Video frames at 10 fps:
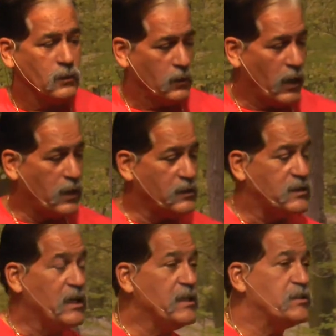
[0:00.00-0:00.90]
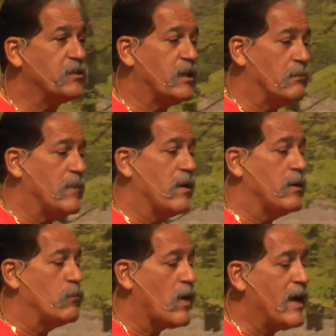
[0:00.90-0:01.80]
And it's easier to get
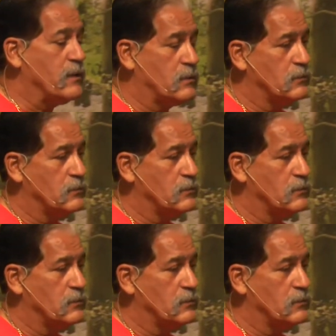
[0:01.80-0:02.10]
married right